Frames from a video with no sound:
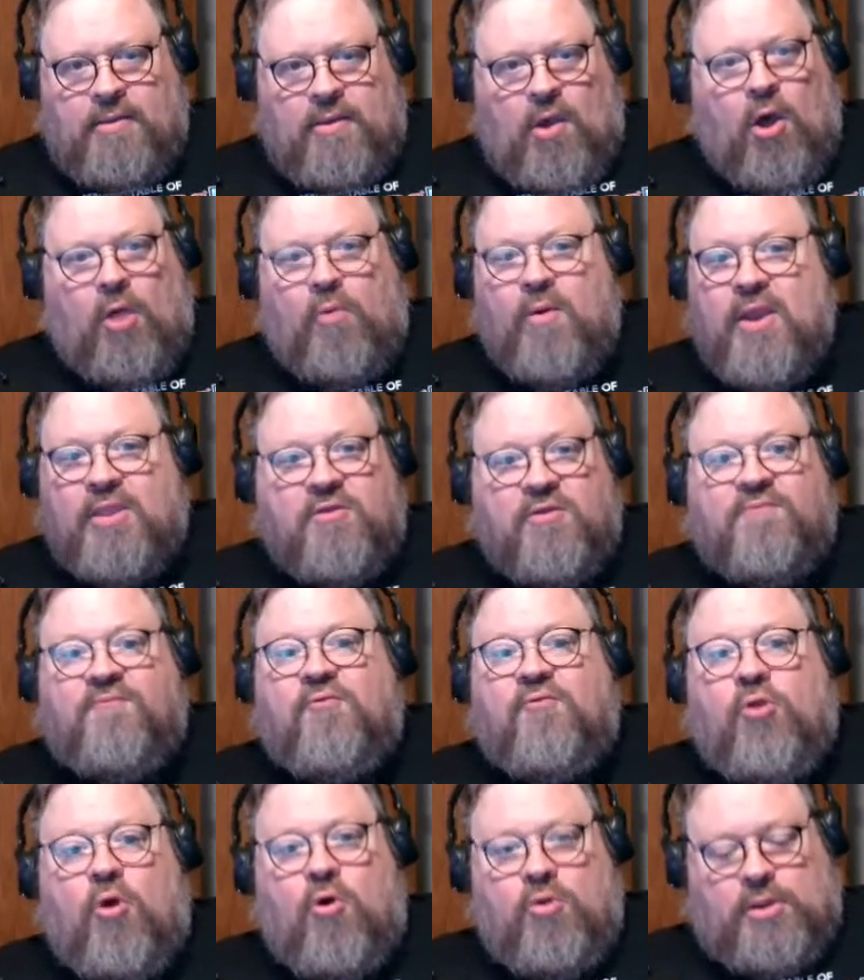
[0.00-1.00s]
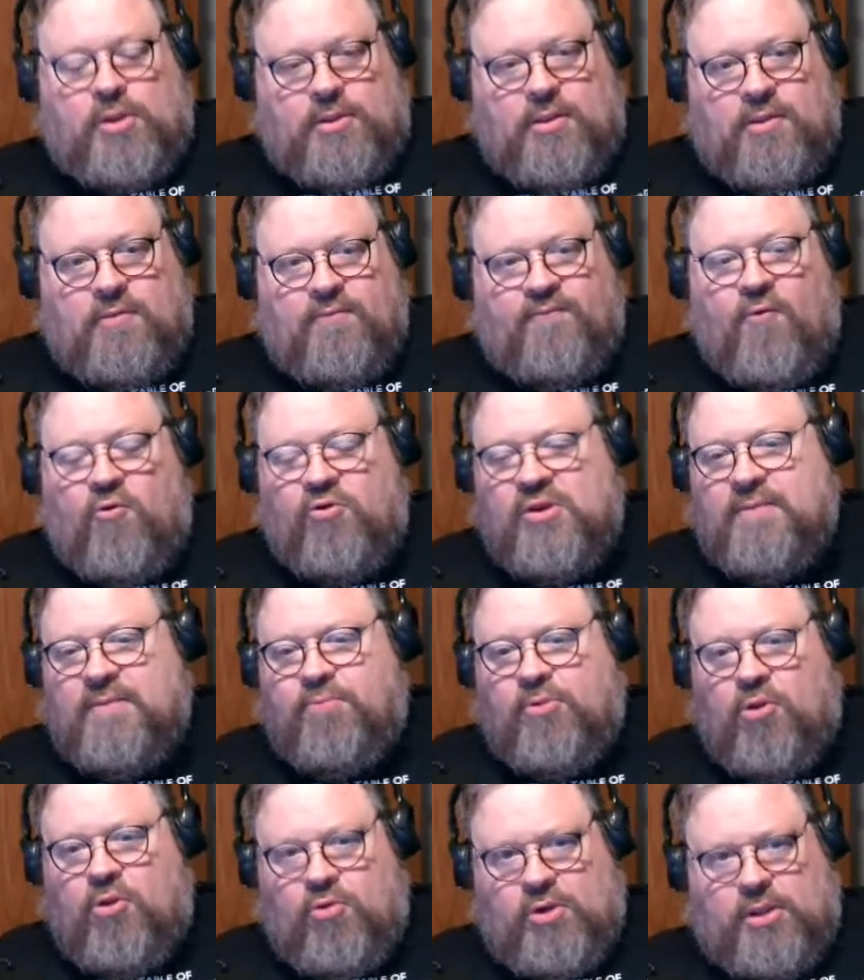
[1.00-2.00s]
all the way to Filoni, Filoni
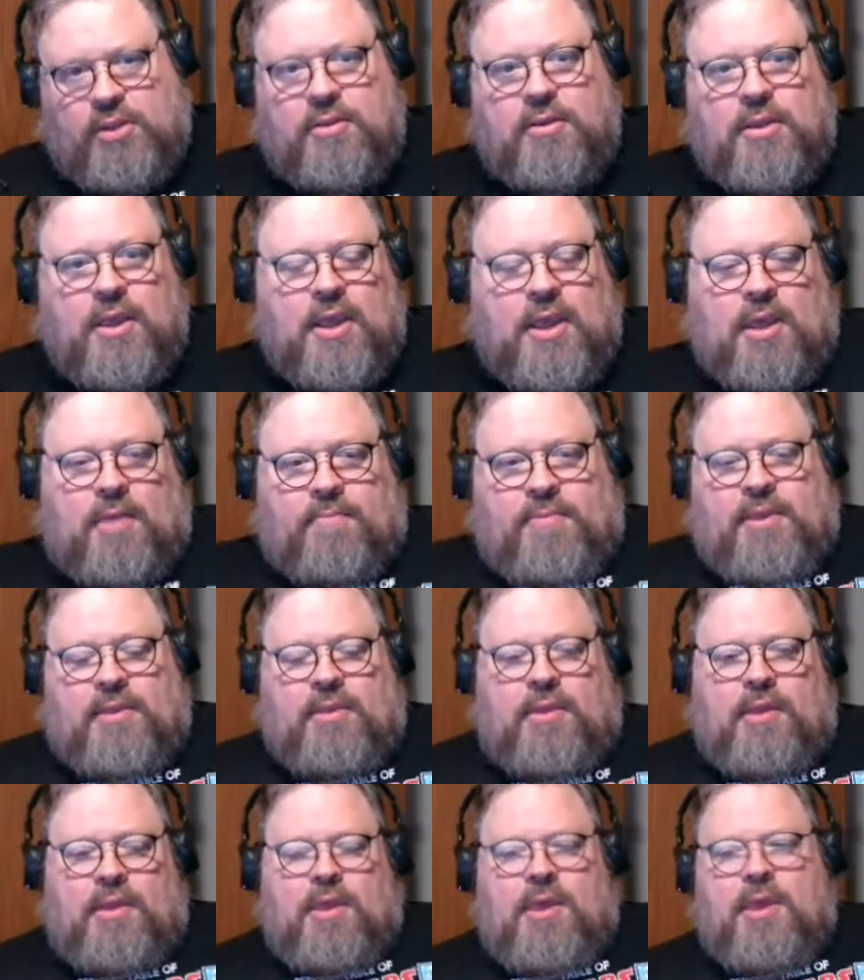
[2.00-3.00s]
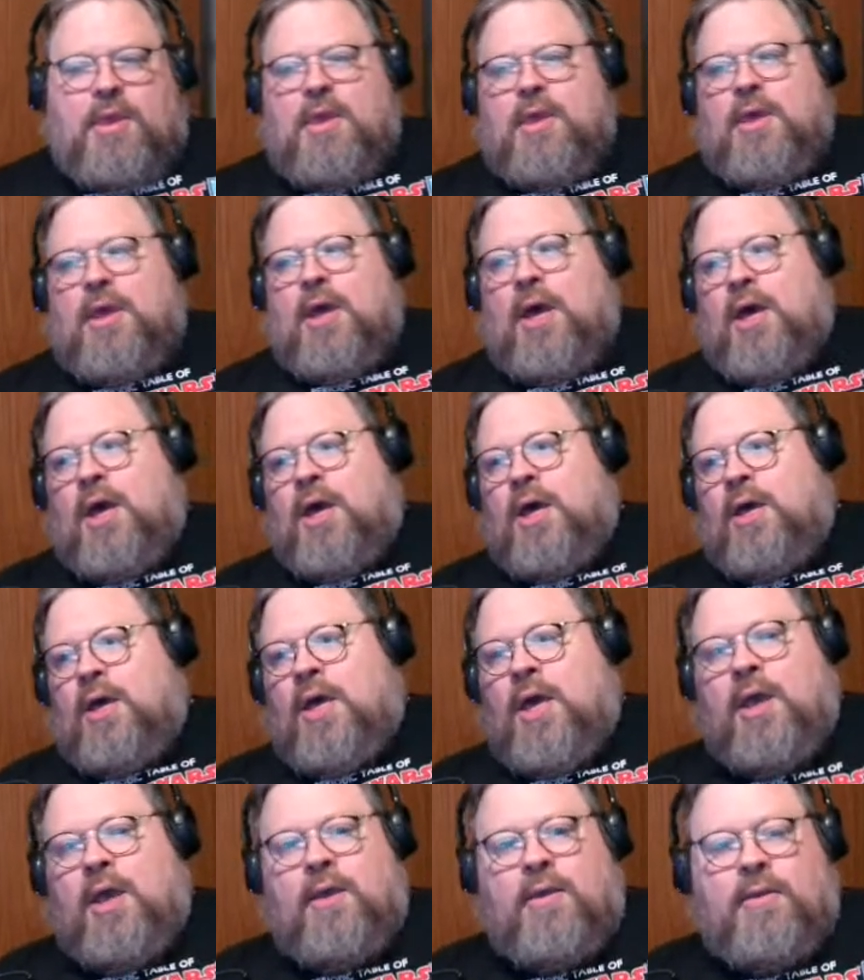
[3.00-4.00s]
Baloney. I mean,
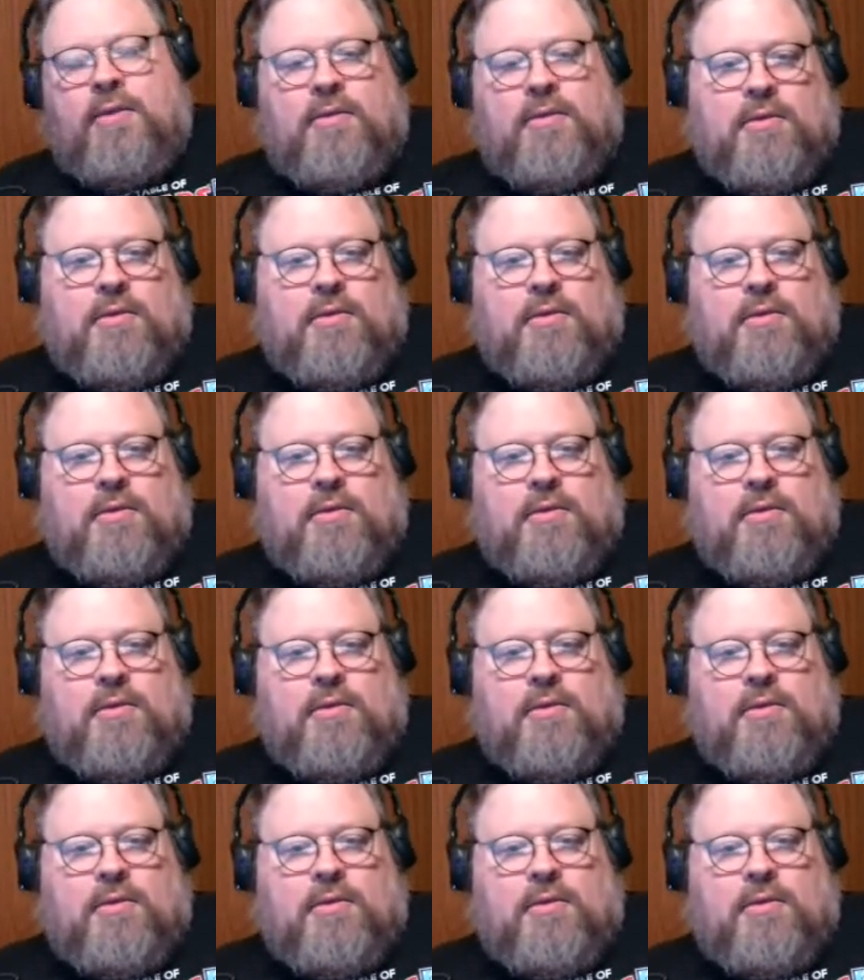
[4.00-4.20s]
I